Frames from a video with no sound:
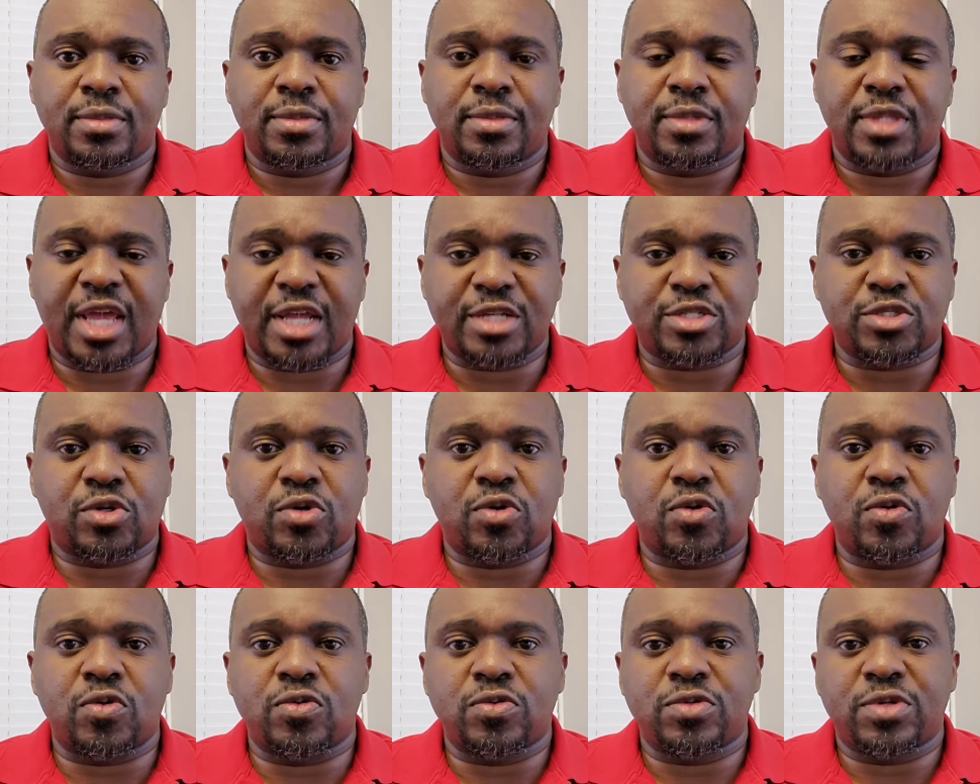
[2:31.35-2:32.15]
That's
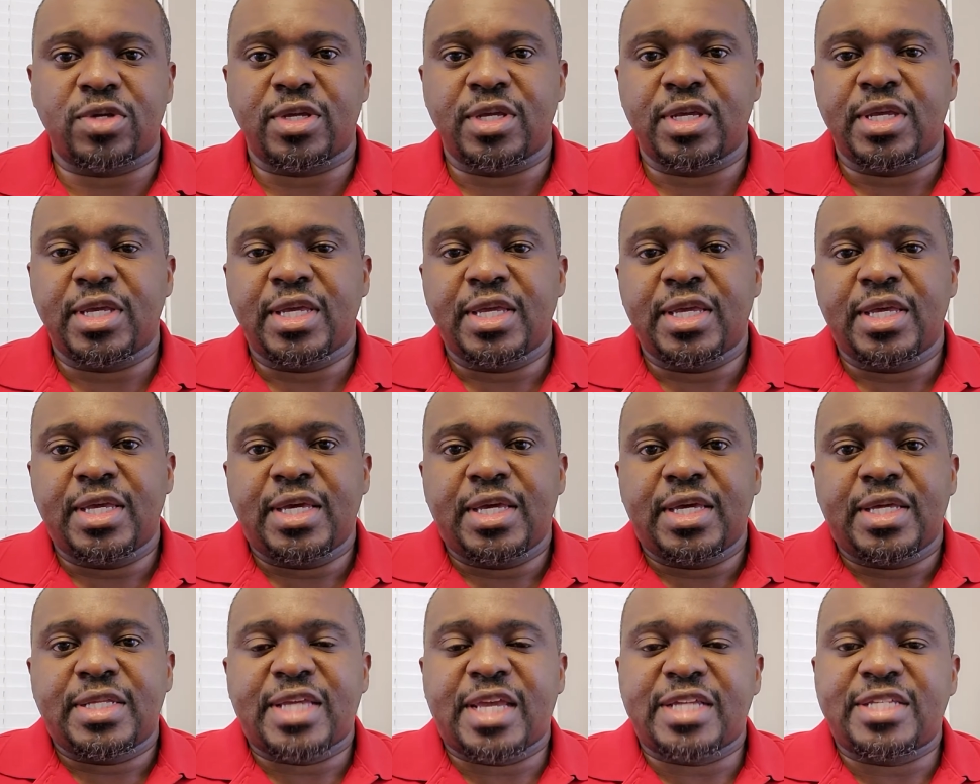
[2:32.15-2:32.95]
cool.
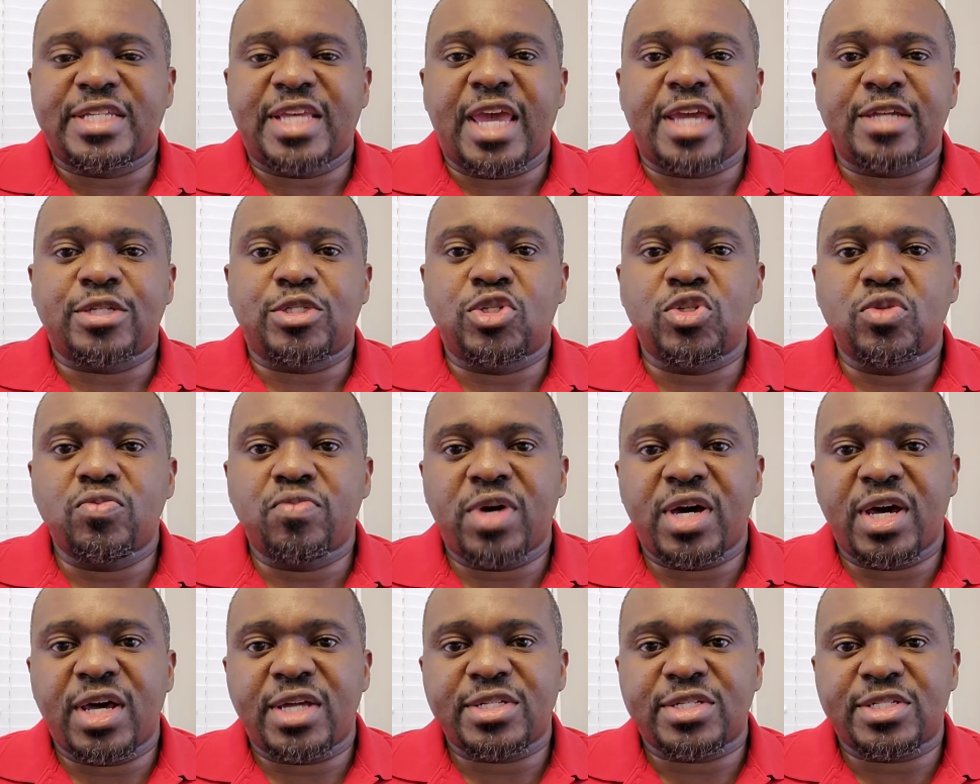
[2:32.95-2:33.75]
They take 2
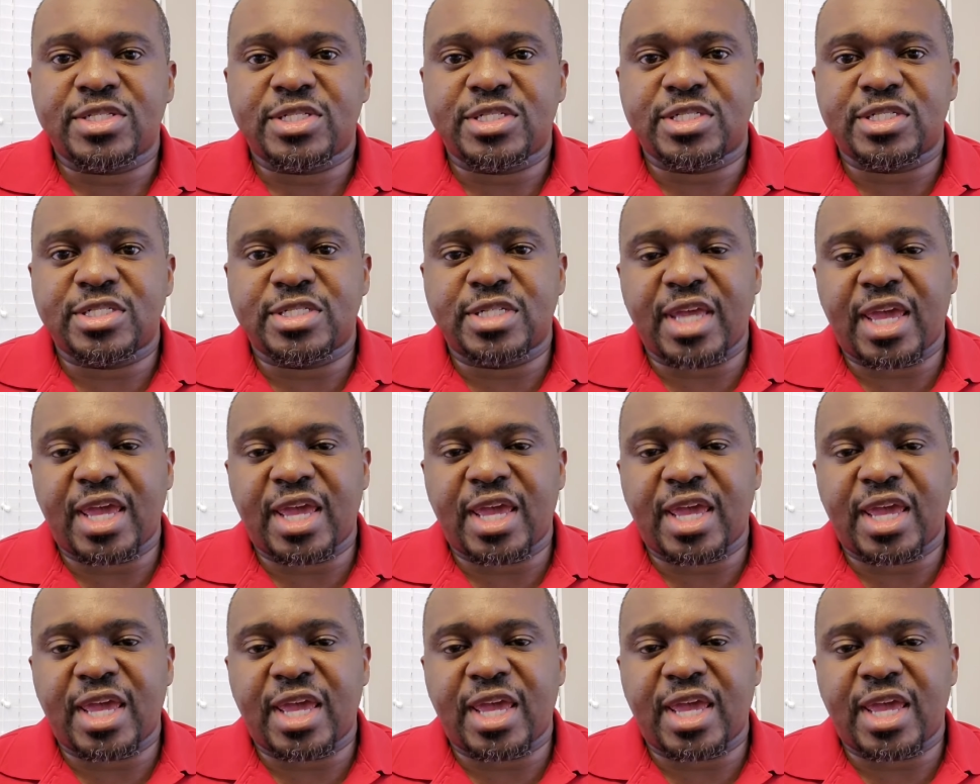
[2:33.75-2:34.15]
months.